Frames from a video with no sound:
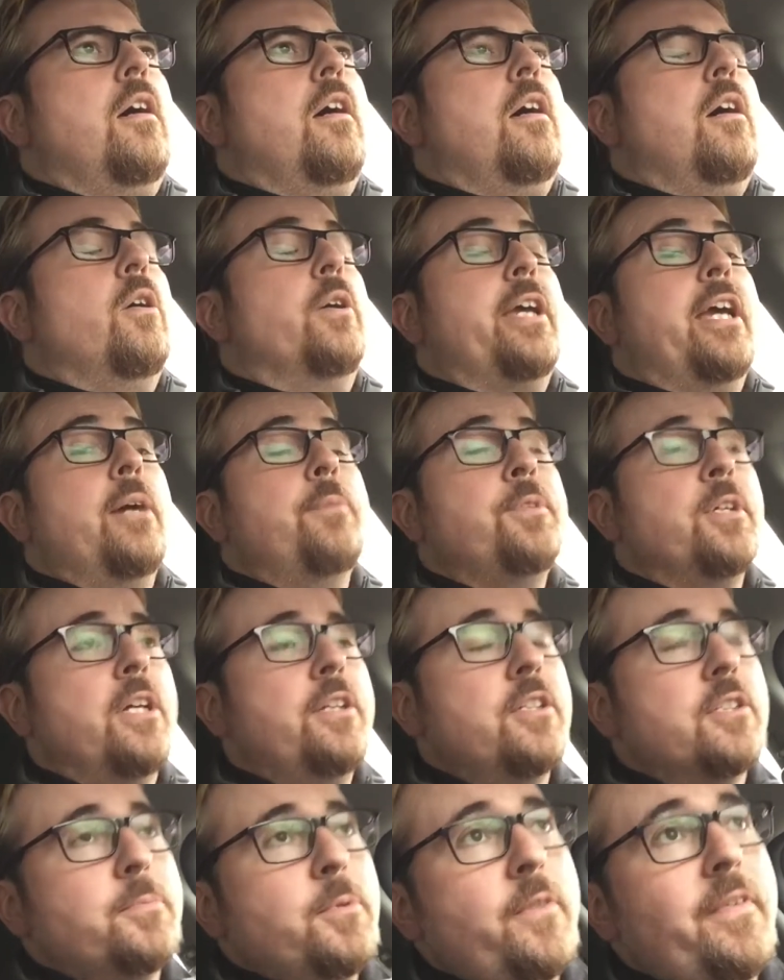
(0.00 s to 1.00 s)
Okay, I'm
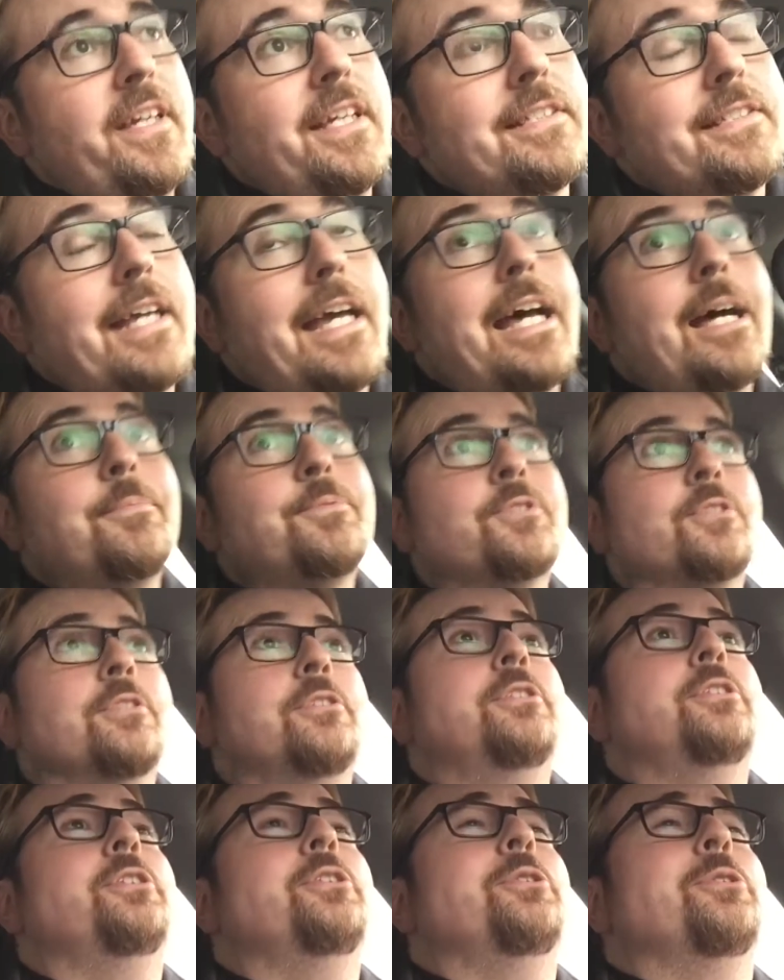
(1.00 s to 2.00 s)
done. This movie is
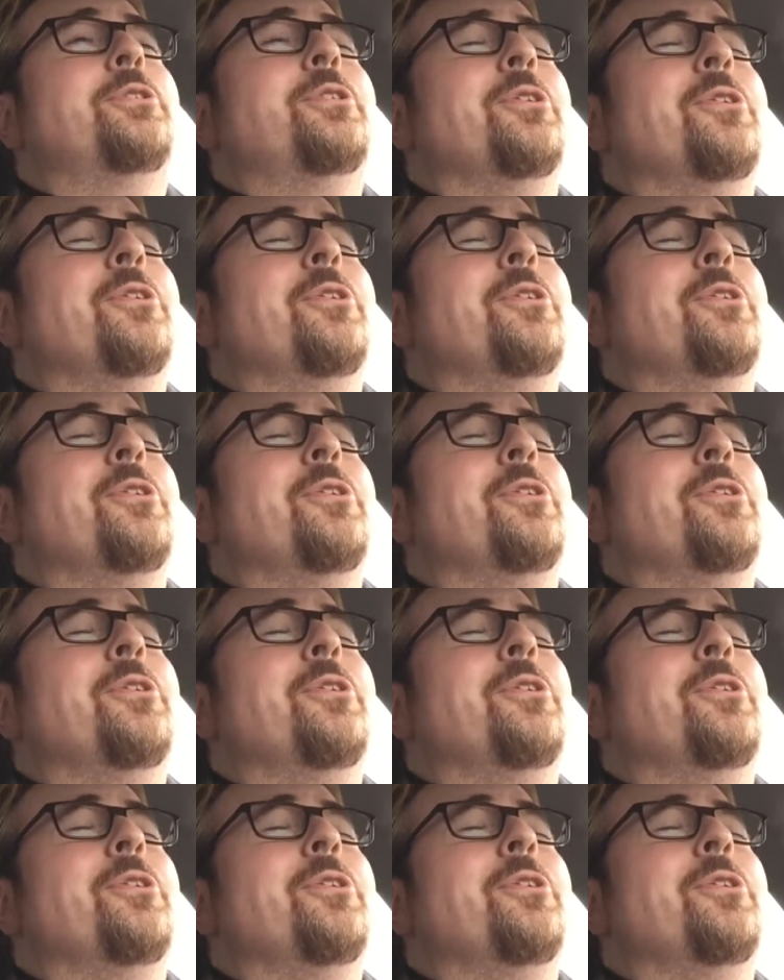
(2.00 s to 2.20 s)
absolute